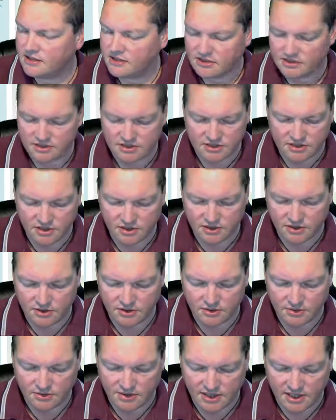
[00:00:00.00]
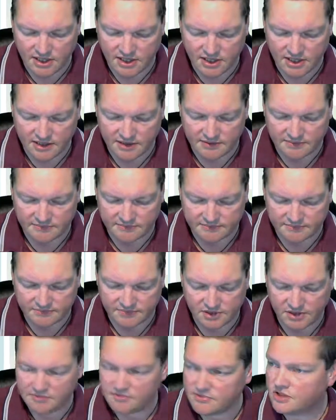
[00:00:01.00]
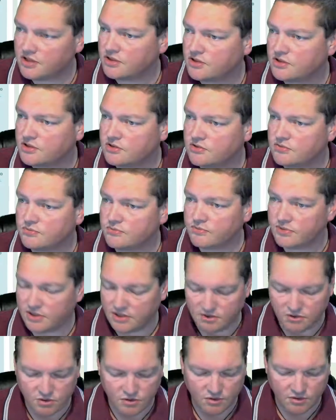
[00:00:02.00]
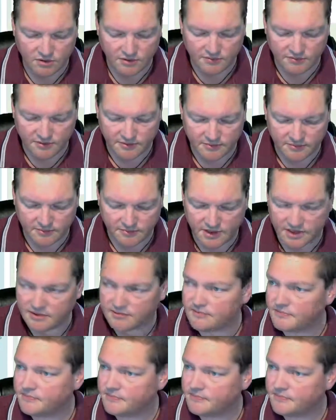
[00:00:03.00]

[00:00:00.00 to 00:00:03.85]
So I'm going to just recall from when